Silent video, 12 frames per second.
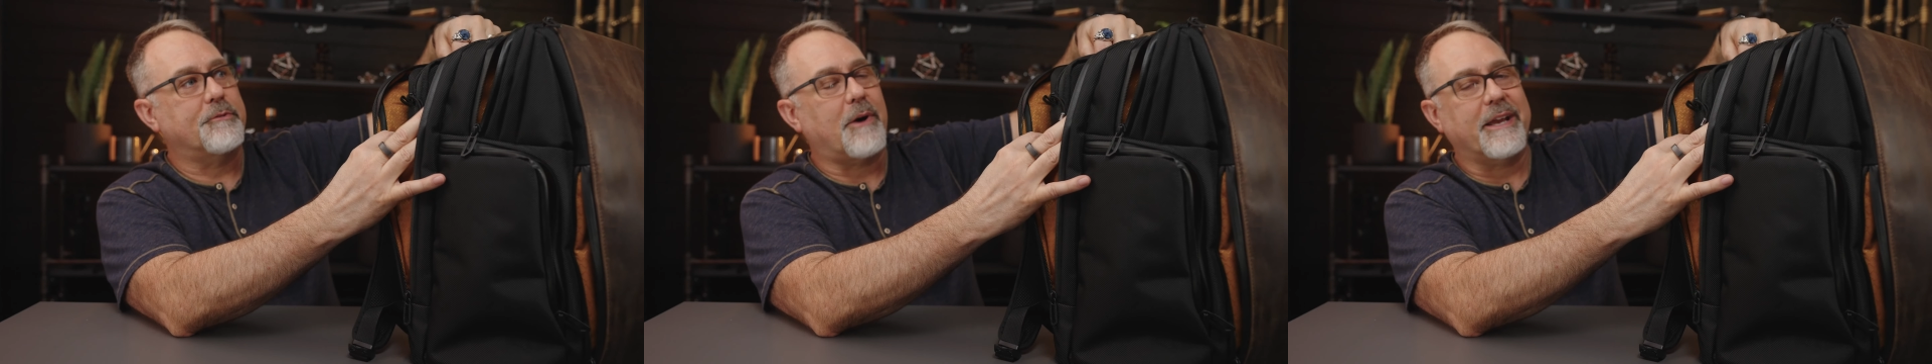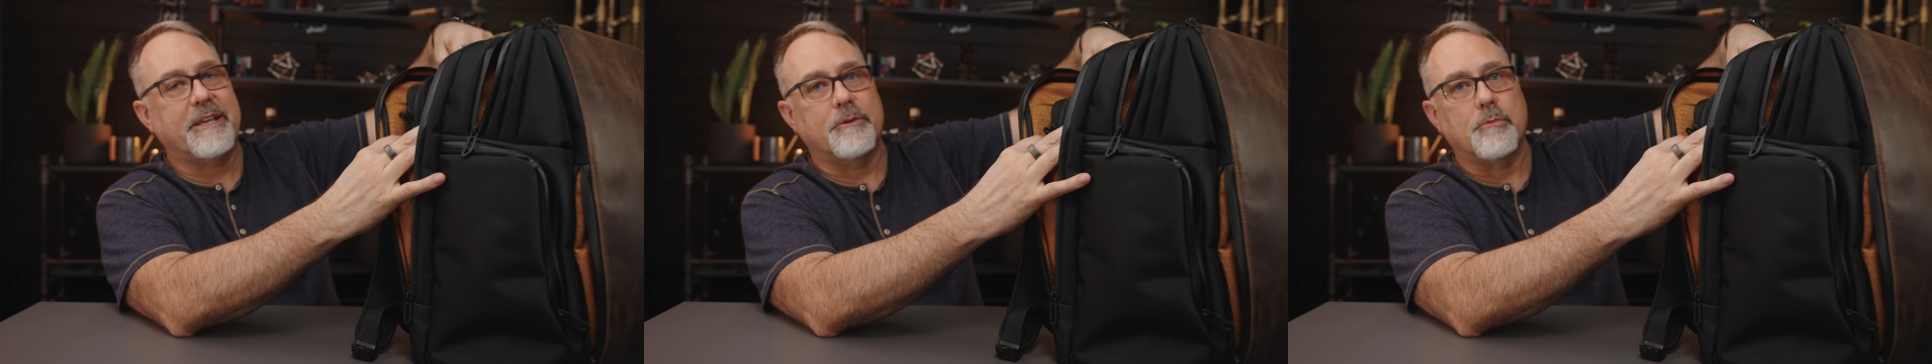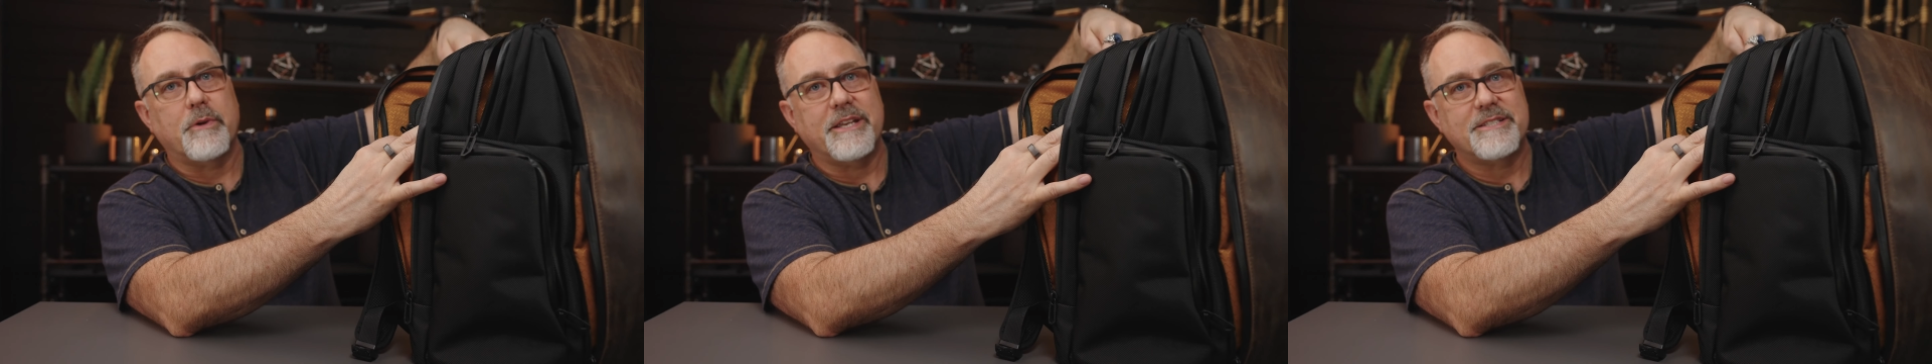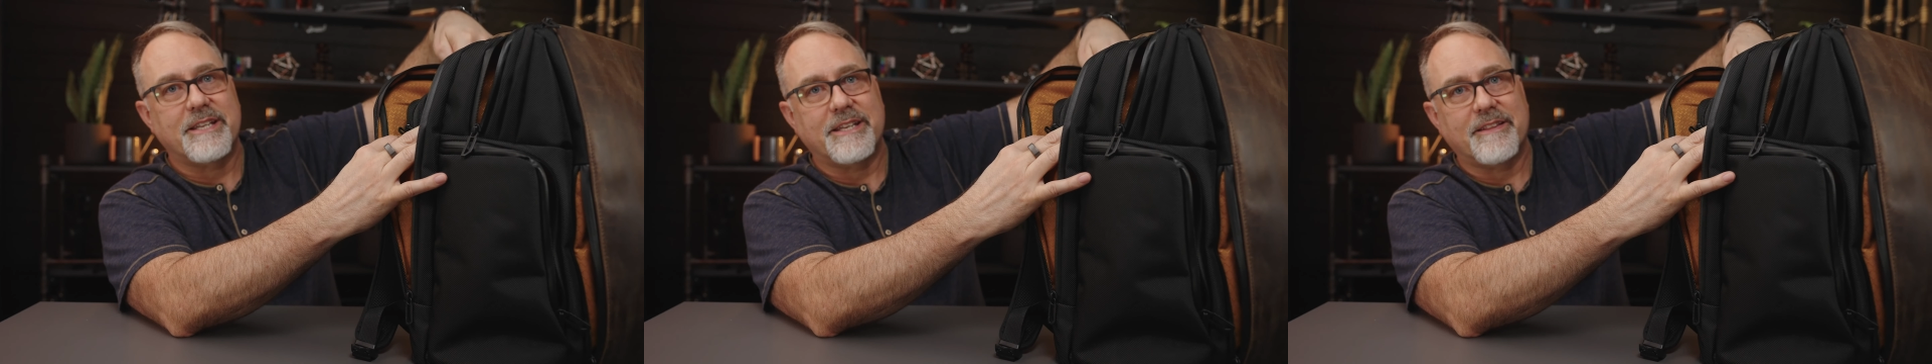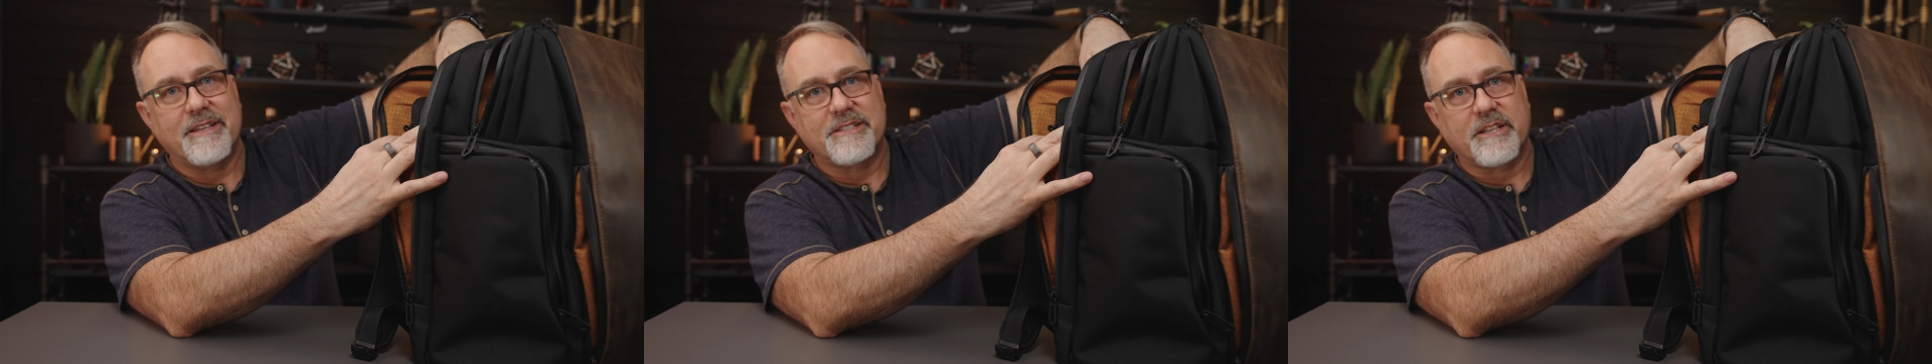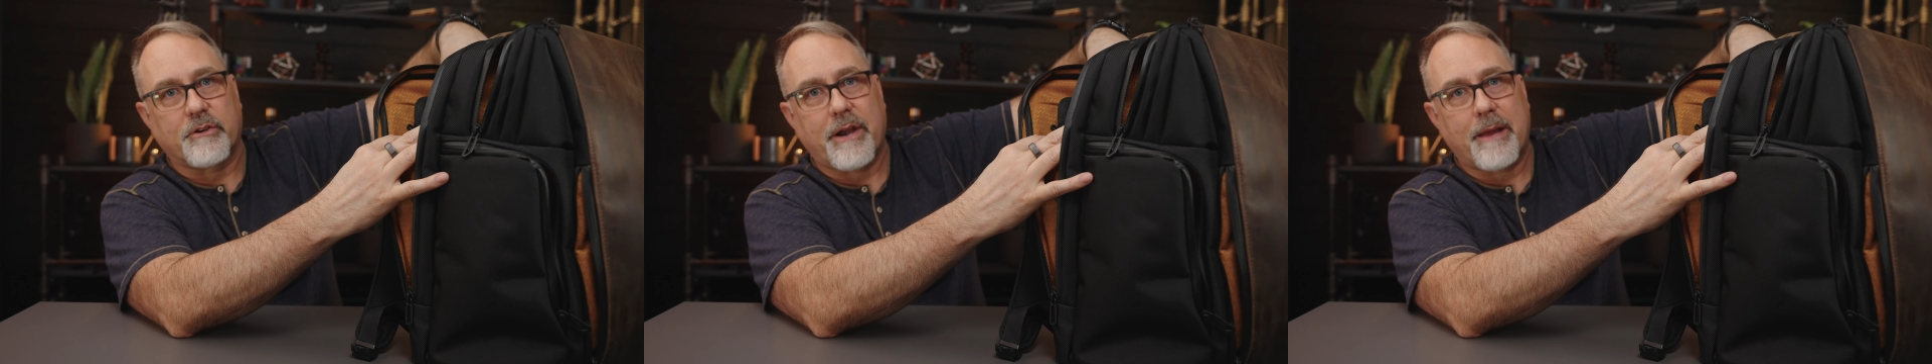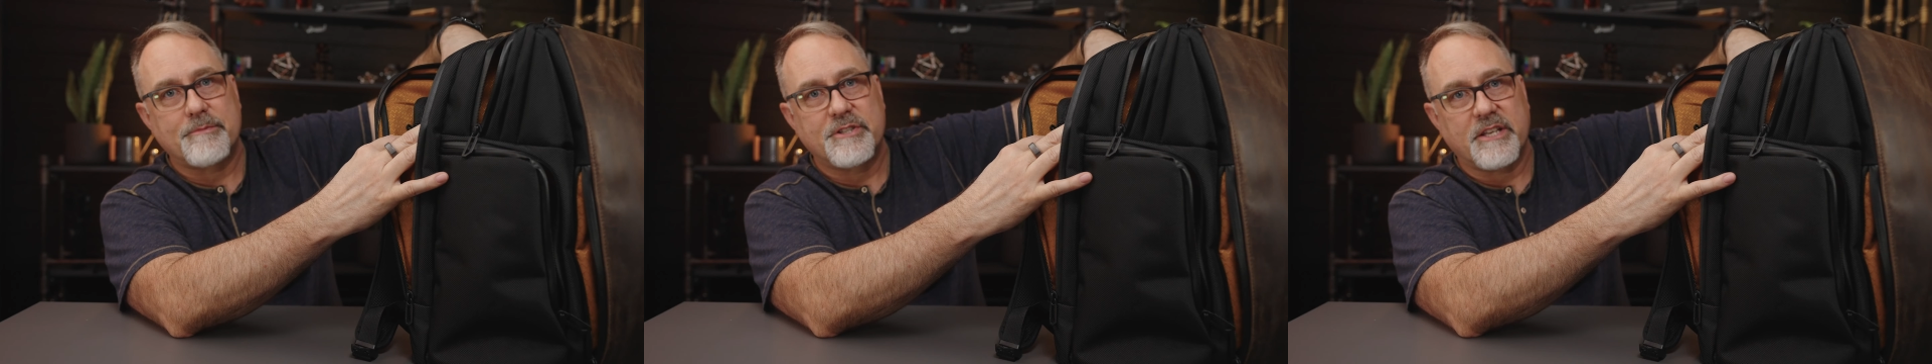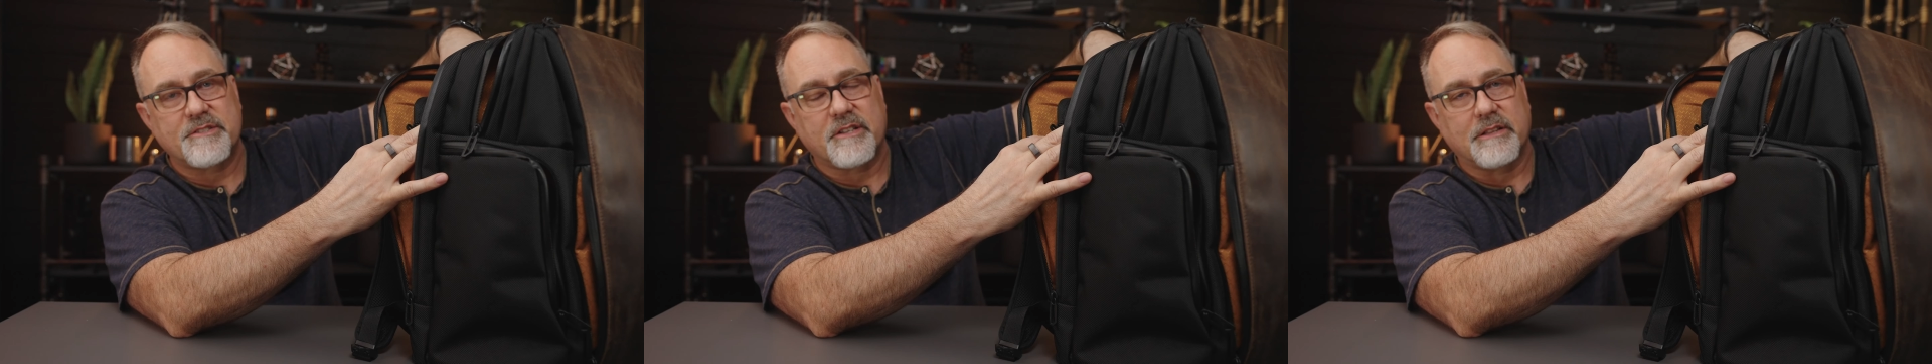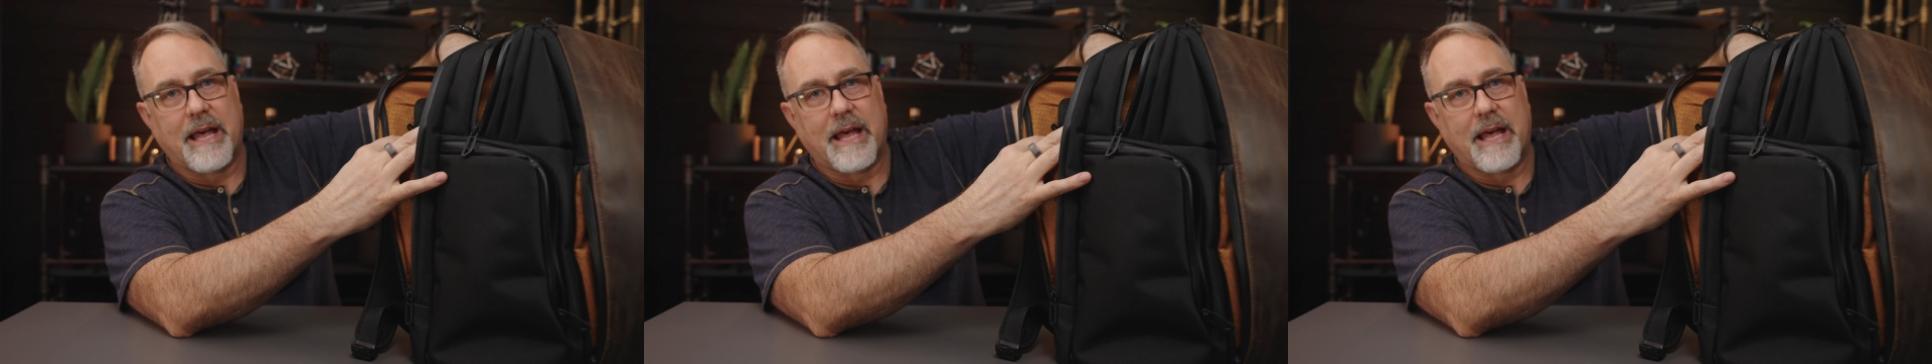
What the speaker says: so I can reach into this and grab just the